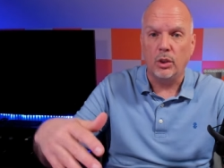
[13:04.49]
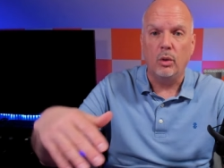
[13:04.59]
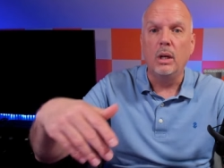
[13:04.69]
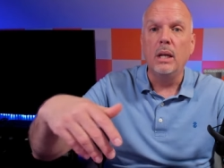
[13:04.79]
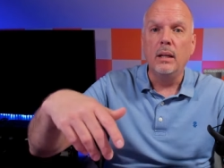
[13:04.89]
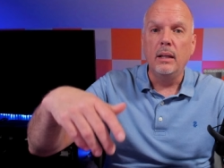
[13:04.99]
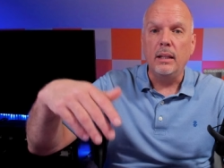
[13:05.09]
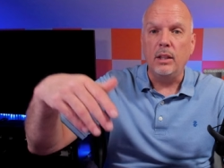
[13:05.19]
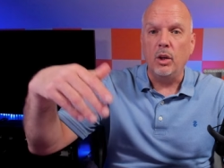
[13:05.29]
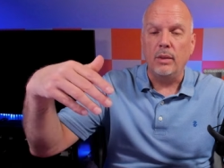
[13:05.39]
So,
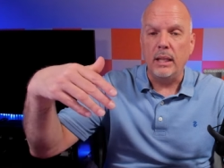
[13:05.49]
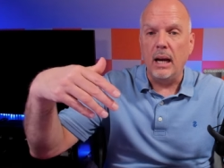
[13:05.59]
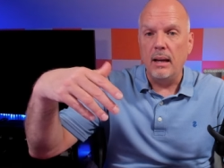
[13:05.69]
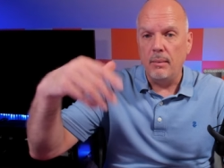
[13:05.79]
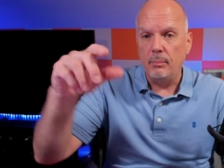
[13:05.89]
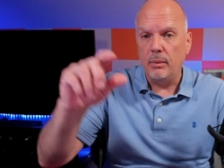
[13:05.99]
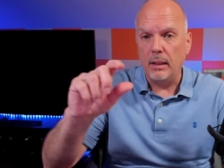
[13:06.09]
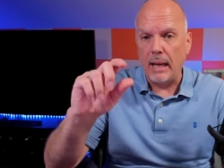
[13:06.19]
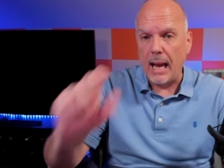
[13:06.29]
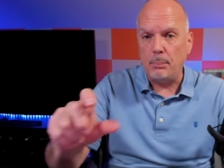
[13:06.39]
you know, the
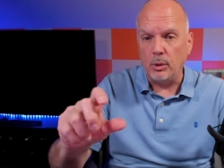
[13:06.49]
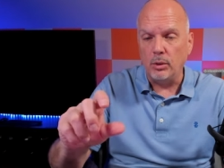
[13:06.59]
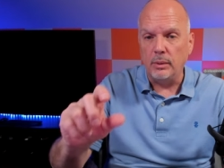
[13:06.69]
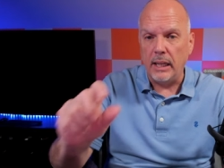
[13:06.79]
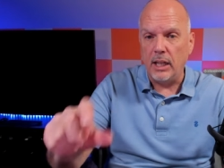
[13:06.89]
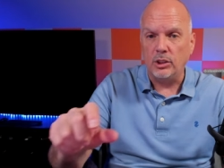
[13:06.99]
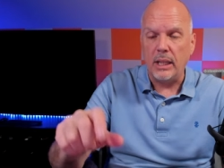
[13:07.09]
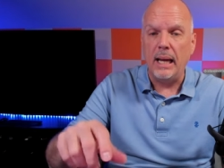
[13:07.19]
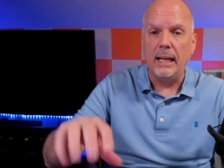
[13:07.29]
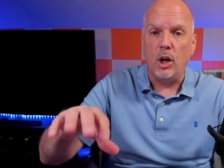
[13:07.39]
Apple
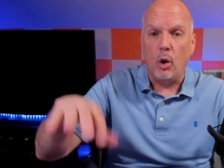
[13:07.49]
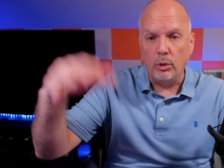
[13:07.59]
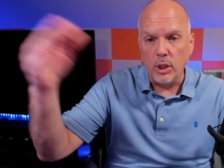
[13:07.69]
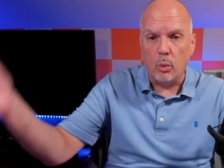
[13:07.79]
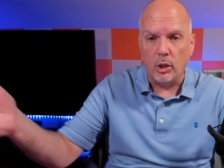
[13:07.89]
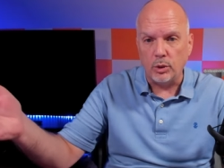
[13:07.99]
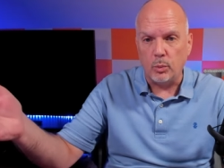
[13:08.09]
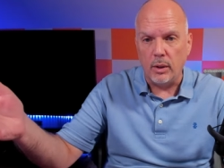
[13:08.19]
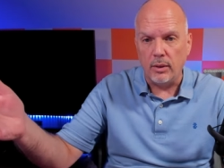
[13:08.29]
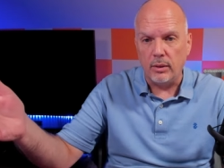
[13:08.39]
AirTag only works
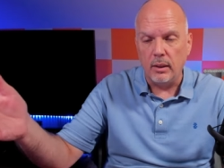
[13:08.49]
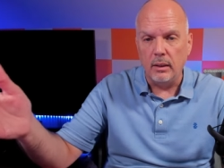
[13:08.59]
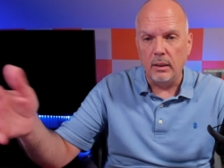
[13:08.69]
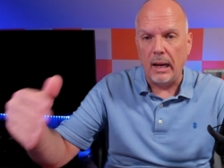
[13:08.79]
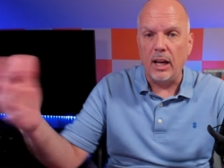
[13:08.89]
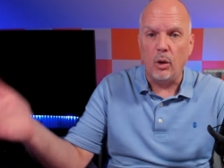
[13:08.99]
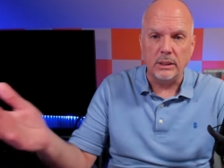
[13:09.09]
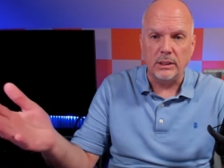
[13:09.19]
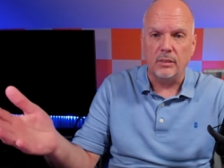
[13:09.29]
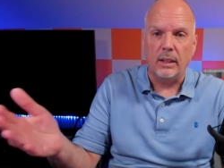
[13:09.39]
with
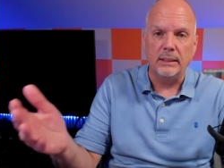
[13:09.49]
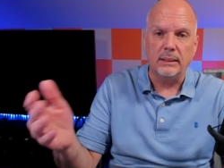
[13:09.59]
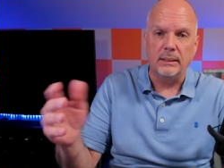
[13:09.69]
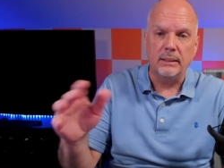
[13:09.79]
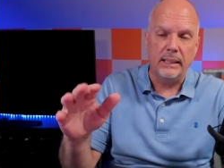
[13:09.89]
iOS devices.